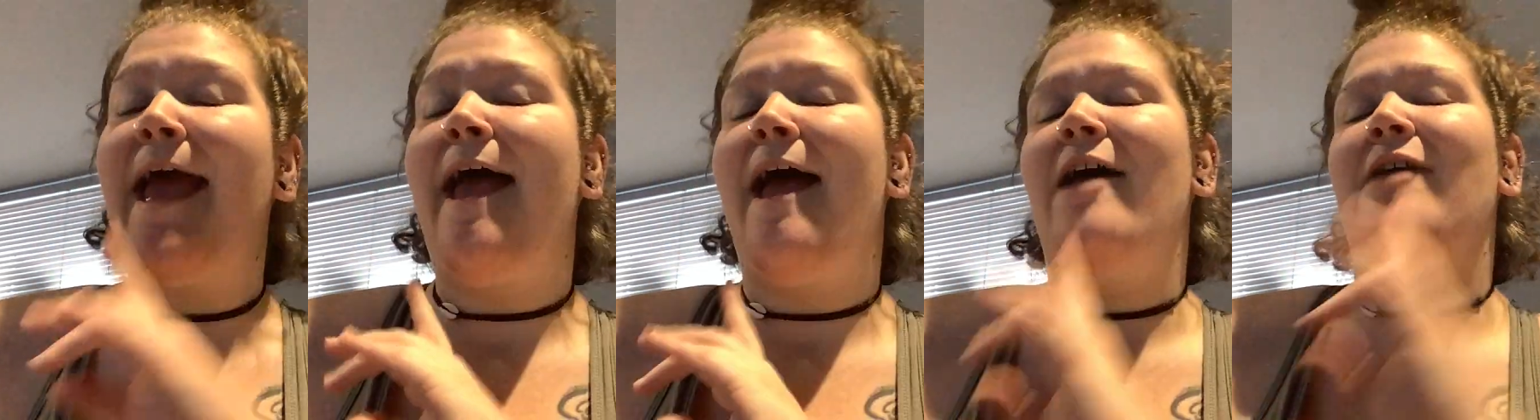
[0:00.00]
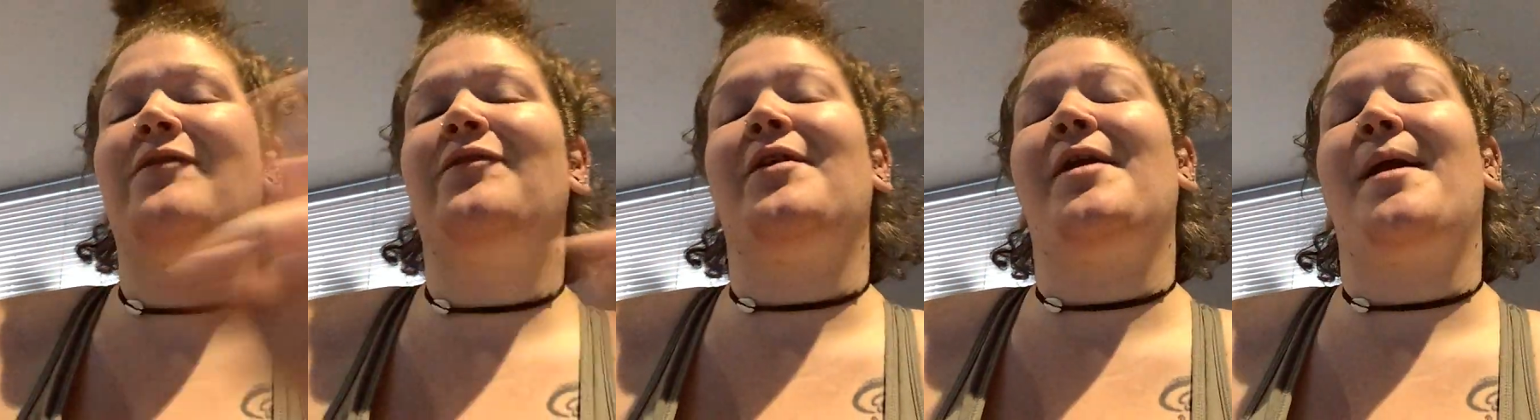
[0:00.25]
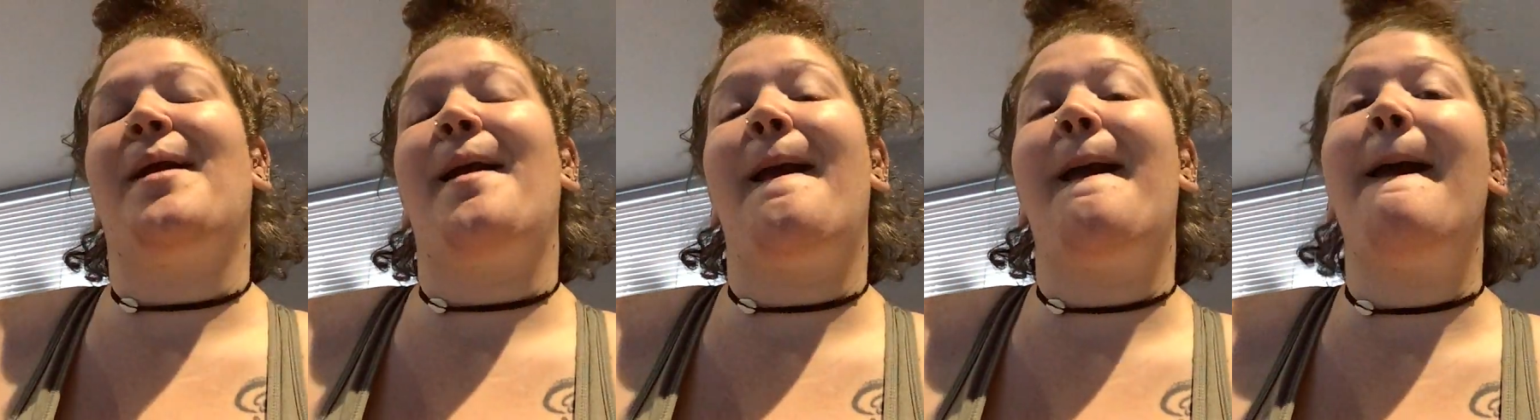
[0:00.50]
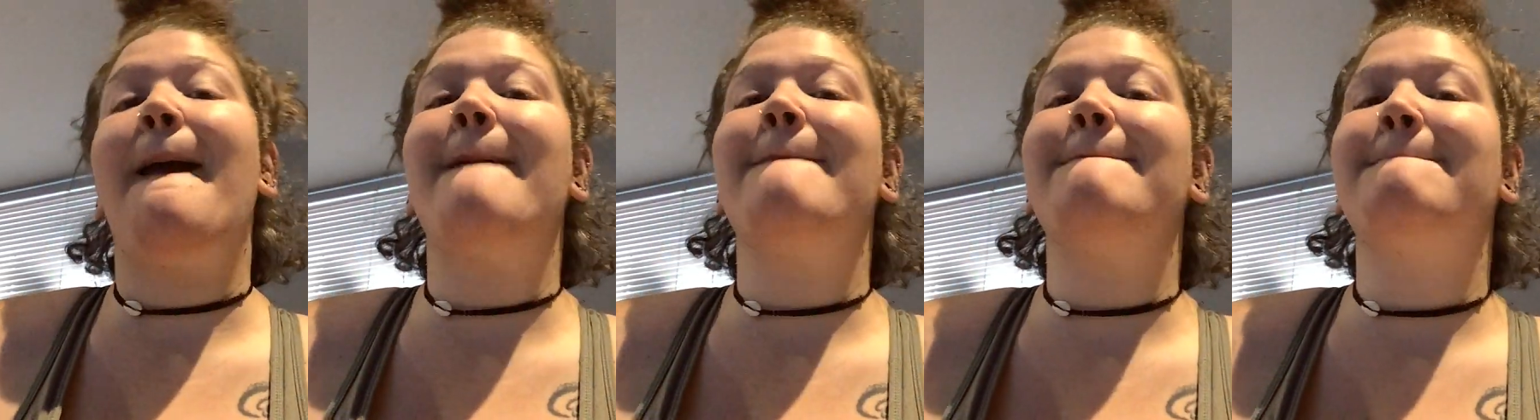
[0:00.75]
every
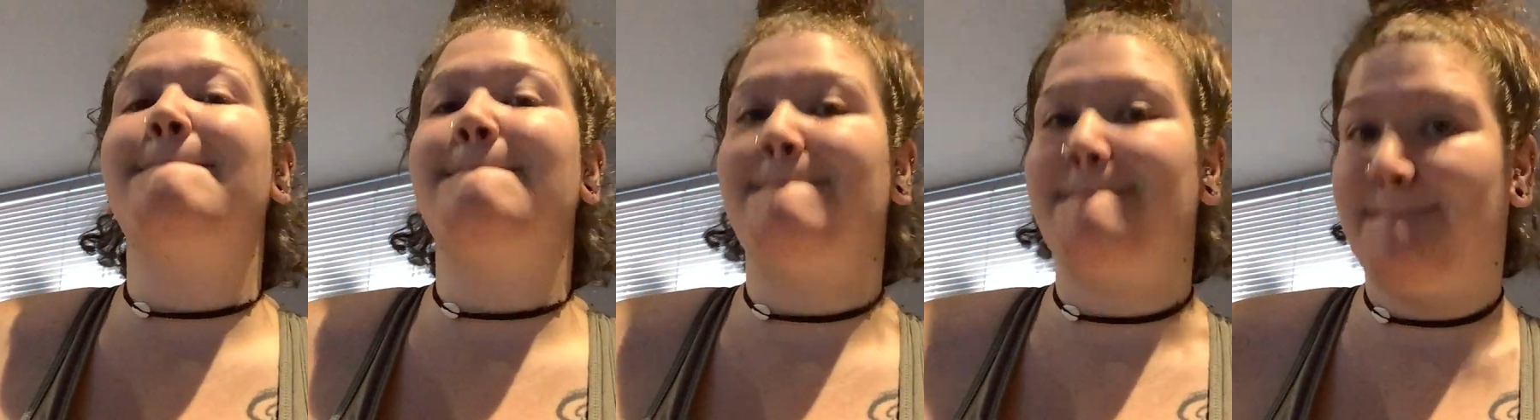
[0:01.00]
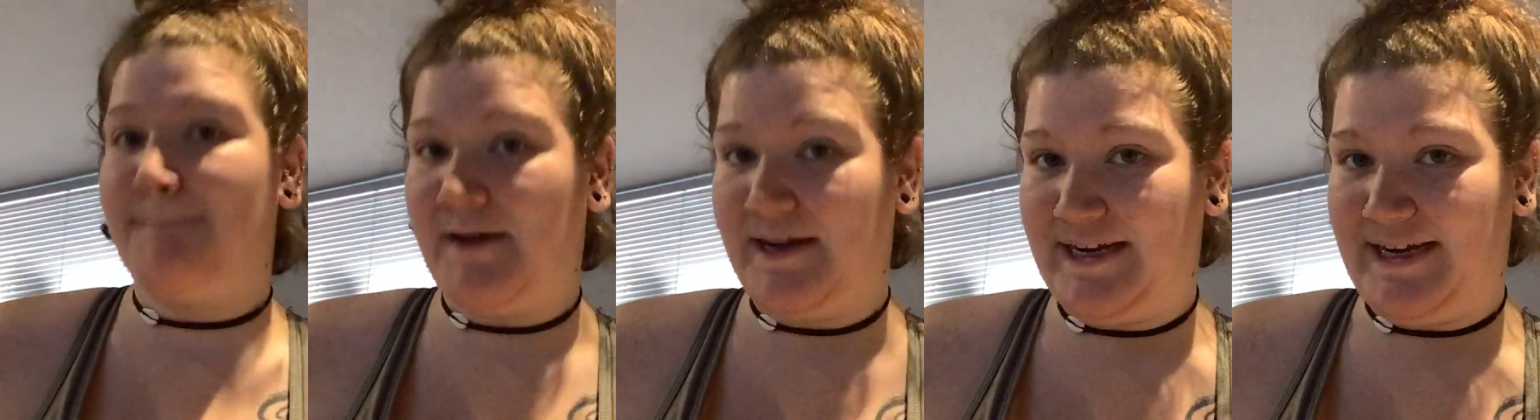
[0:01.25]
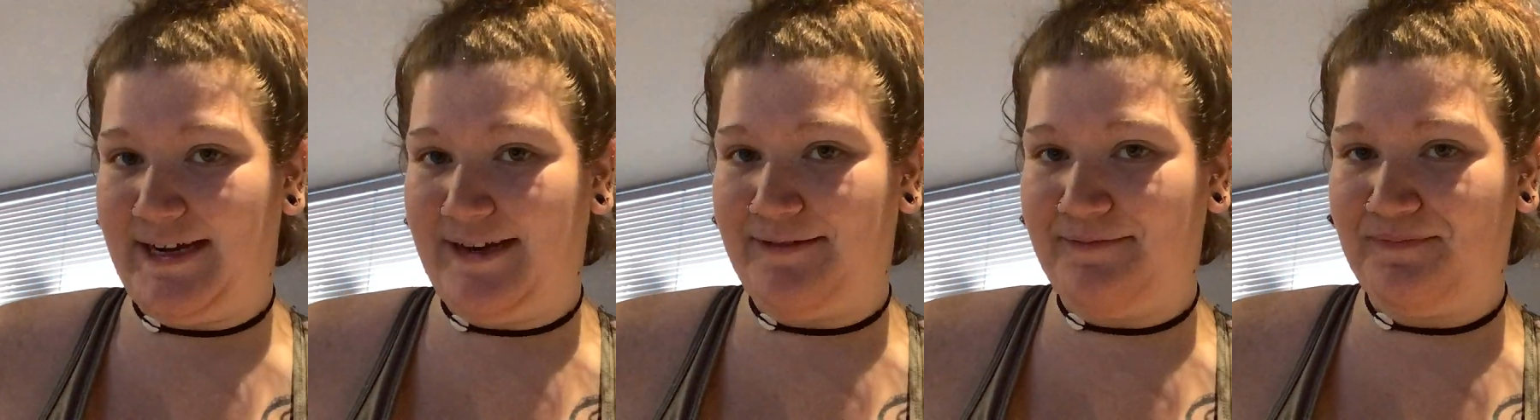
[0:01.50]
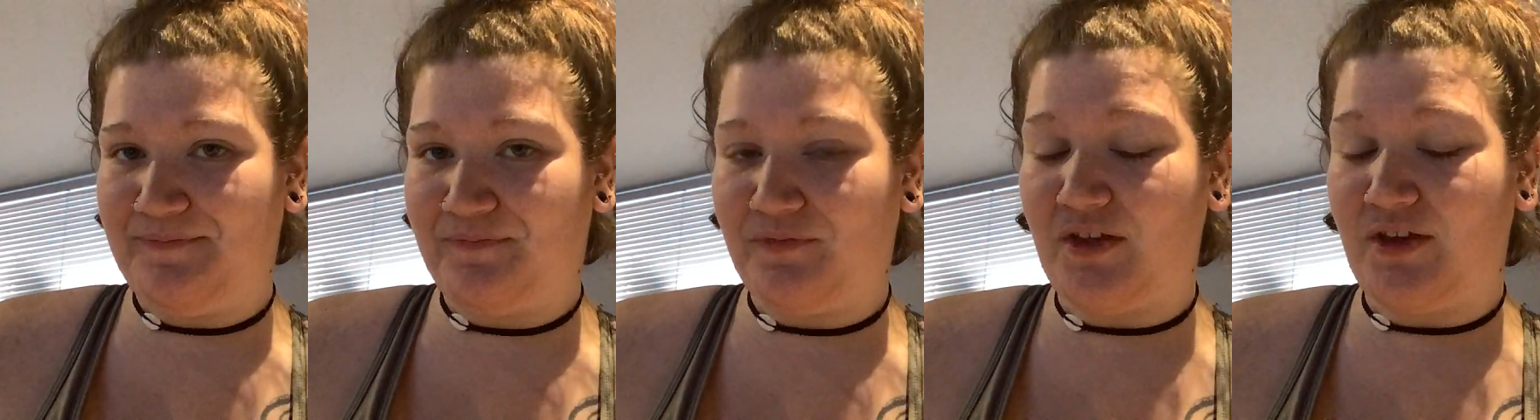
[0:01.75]
Monday.
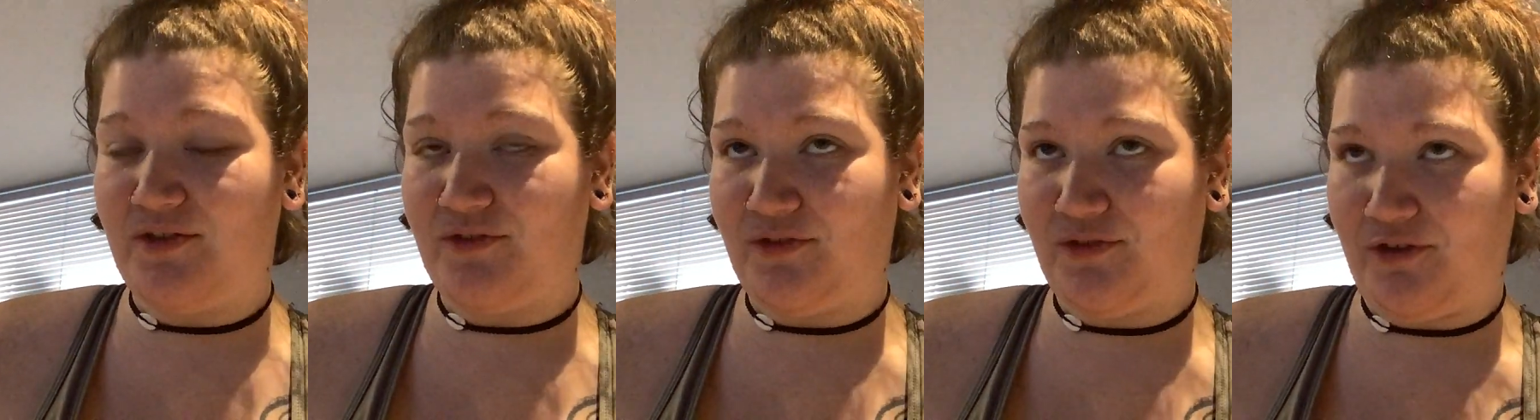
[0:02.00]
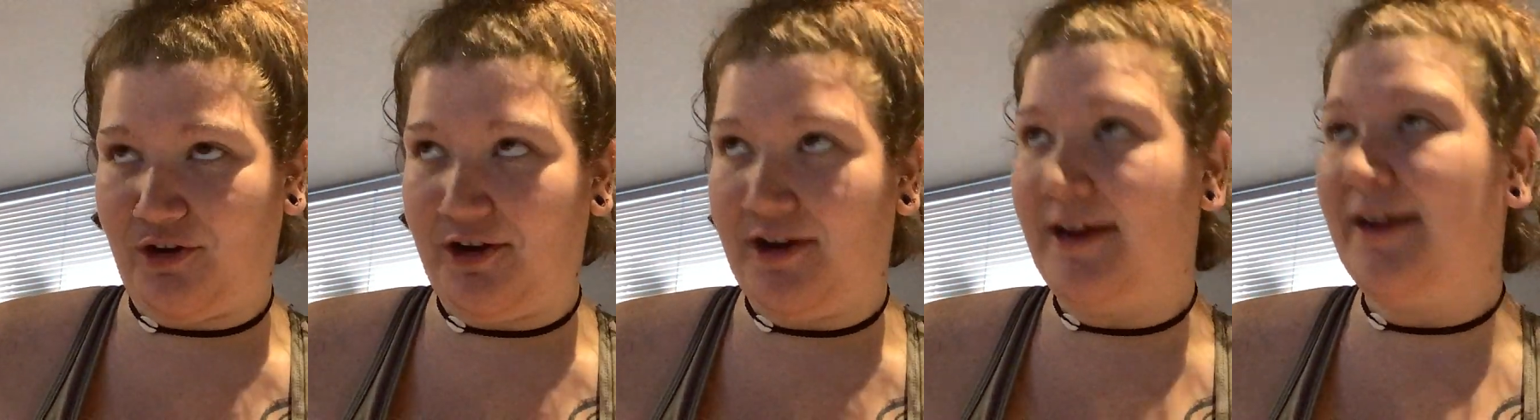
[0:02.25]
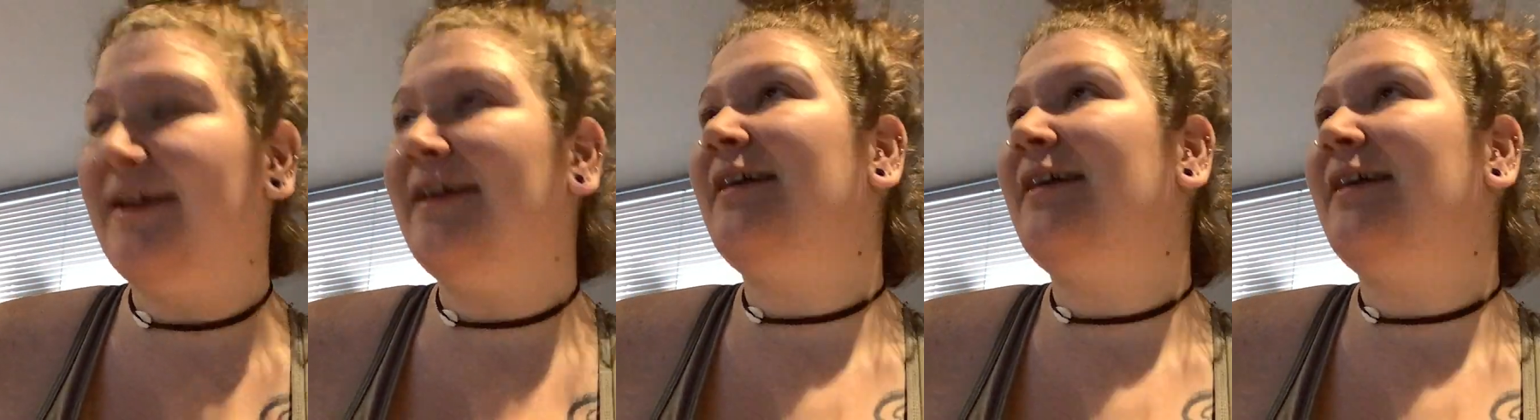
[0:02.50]
Sorry.